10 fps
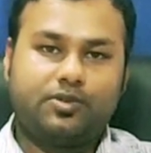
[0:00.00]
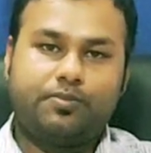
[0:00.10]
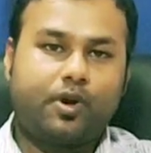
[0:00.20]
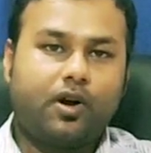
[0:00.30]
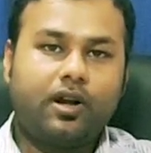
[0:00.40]
So
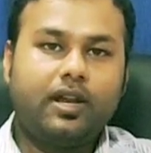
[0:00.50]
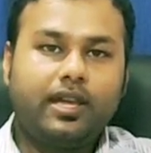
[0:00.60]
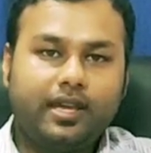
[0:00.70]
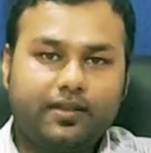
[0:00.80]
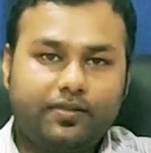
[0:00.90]

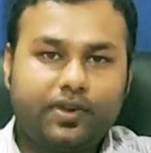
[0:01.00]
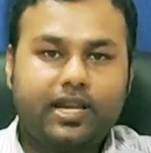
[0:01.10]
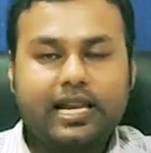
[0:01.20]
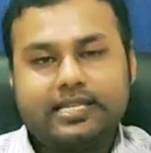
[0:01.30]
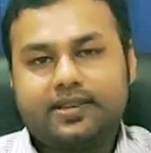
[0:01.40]
broadly, if
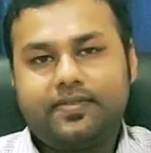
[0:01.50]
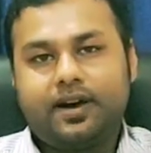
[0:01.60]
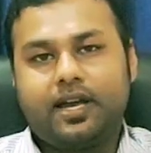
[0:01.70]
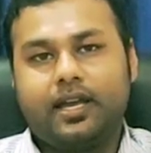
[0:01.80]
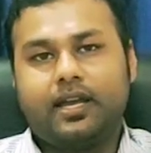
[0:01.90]
we
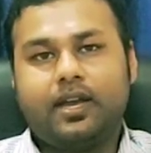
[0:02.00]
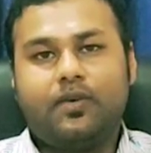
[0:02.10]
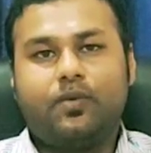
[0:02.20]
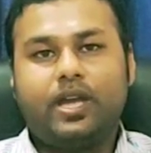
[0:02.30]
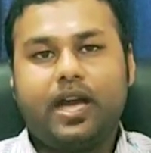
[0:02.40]
classify,
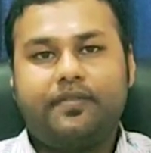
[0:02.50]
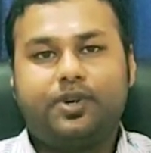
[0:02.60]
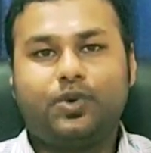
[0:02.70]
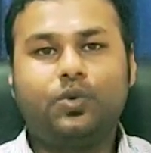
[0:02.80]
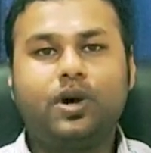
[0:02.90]
we
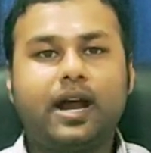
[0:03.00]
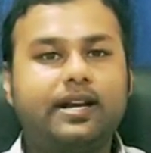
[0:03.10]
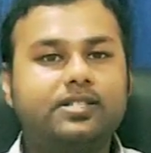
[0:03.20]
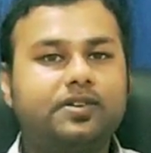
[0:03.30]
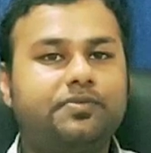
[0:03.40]
have two
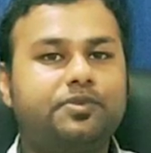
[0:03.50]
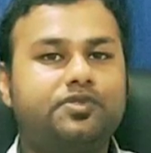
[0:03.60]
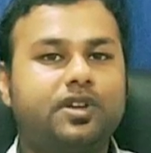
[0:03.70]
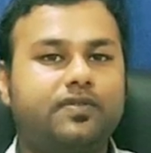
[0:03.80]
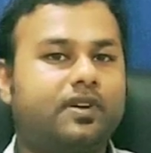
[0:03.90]
kinds of
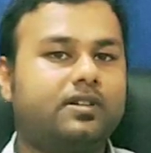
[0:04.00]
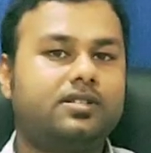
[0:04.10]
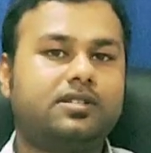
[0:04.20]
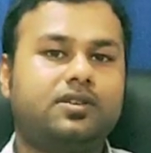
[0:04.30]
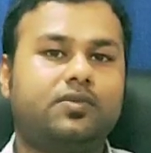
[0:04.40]
mutual
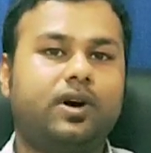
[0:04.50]
funds.